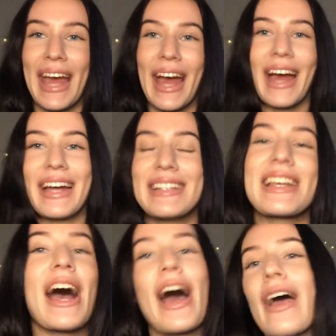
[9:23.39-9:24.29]
and
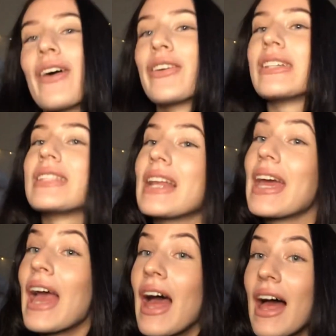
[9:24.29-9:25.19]
I honestly
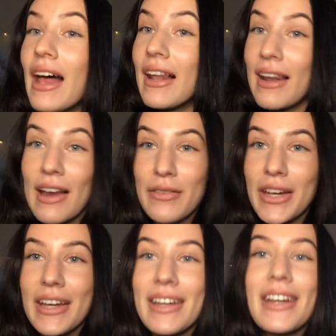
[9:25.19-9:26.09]
love it.